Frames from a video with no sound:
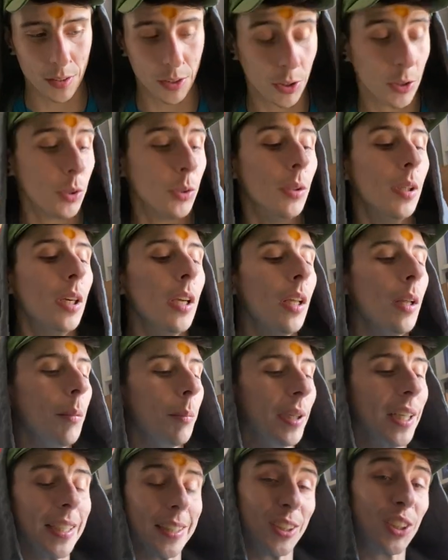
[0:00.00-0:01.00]
to,
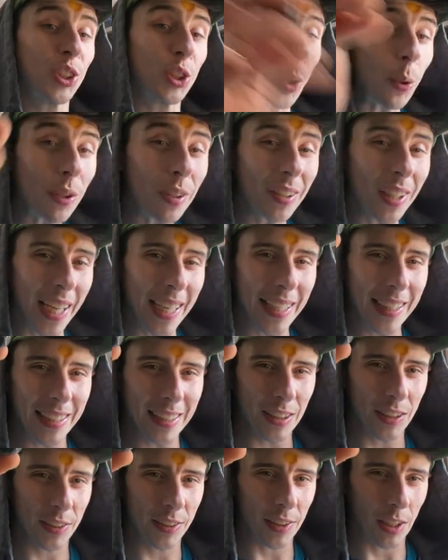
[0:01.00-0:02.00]
because soda light
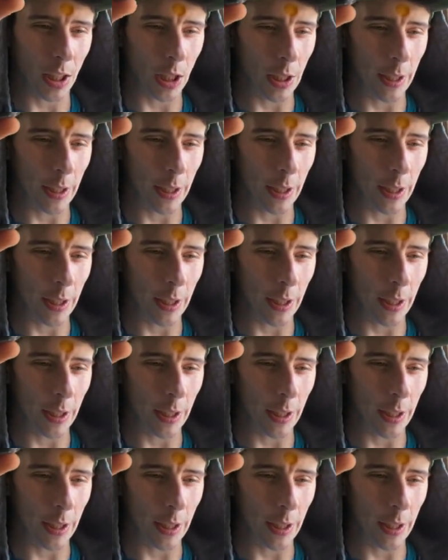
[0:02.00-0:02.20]
is